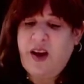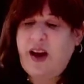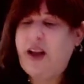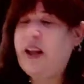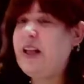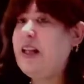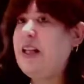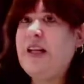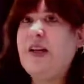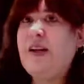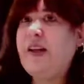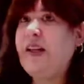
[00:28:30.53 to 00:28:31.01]

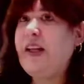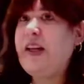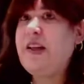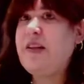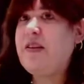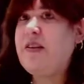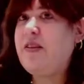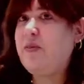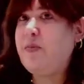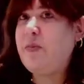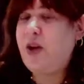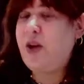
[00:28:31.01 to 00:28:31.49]
Clearly,
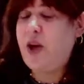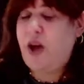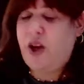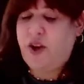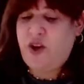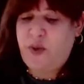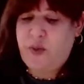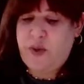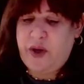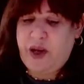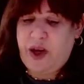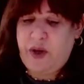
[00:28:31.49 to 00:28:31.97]
this is beyond
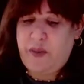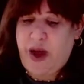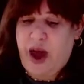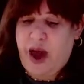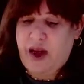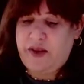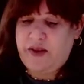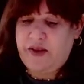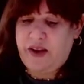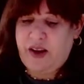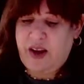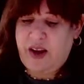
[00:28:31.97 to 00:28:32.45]
human
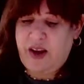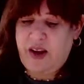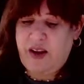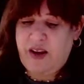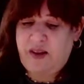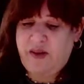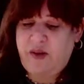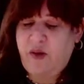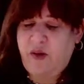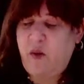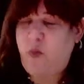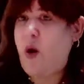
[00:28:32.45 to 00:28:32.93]
capacity.
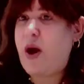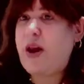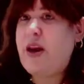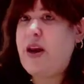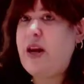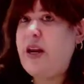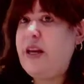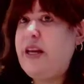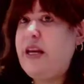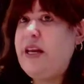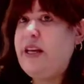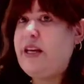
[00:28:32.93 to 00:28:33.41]
So why
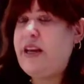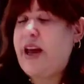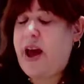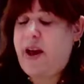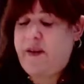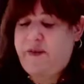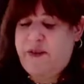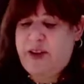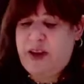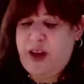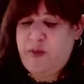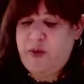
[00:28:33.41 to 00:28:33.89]
did he need to
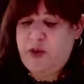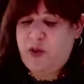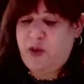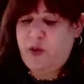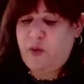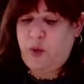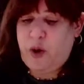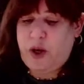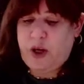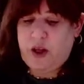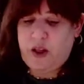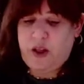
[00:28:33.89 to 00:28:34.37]
have an image
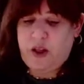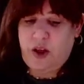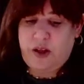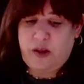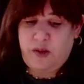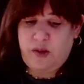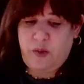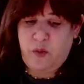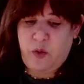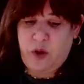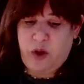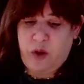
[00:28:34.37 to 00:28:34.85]
of what it
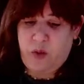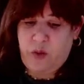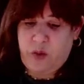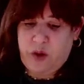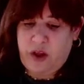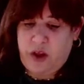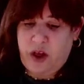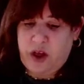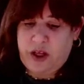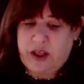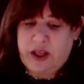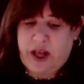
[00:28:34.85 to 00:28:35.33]
would
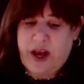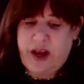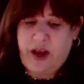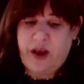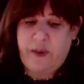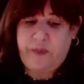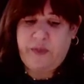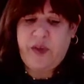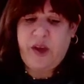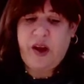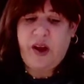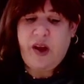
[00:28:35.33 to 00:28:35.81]
look like?
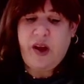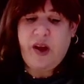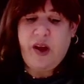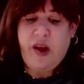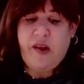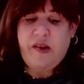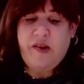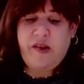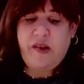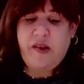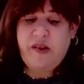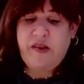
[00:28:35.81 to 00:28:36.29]

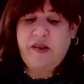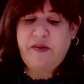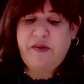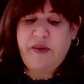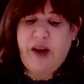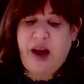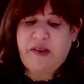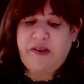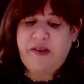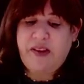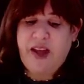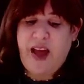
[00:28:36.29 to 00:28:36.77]
So the
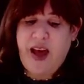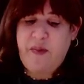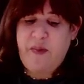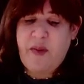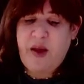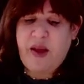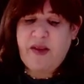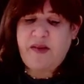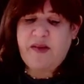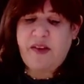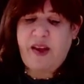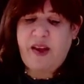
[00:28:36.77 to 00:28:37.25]
Sfas
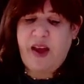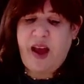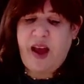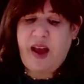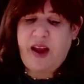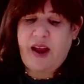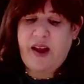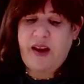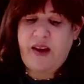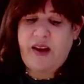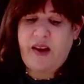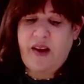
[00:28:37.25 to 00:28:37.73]

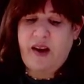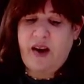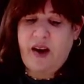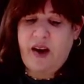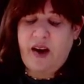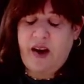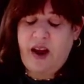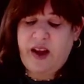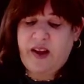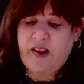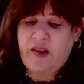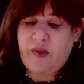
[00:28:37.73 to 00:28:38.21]

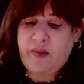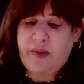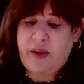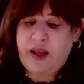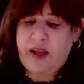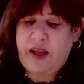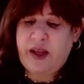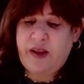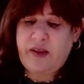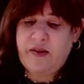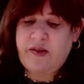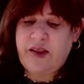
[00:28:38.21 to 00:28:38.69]
Emes
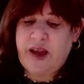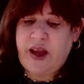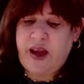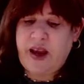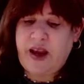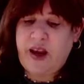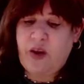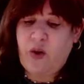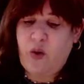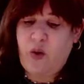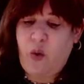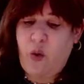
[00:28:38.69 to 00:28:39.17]
explains
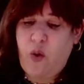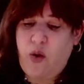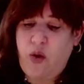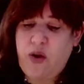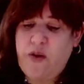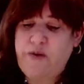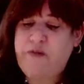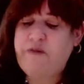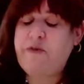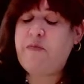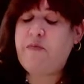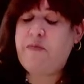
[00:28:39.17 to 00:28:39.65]
that in
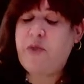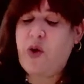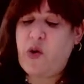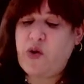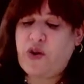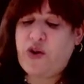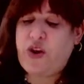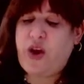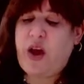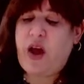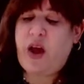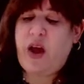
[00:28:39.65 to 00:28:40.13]
order for
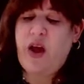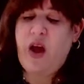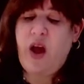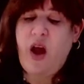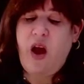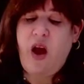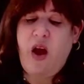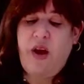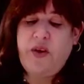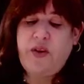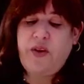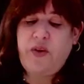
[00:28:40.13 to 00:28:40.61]
Moshe
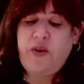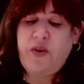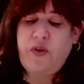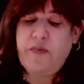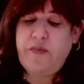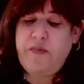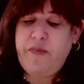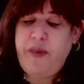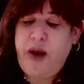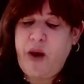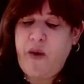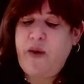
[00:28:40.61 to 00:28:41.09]
to
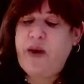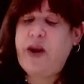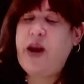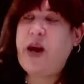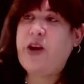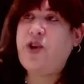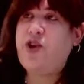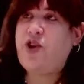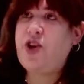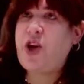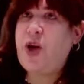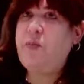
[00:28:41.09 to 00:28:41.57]
merit
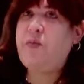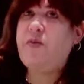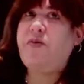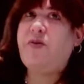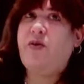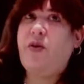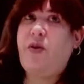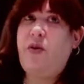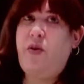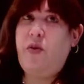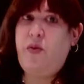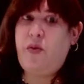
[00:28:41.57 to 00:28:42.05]

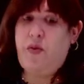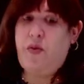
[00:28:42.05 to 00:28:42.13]
Hashem's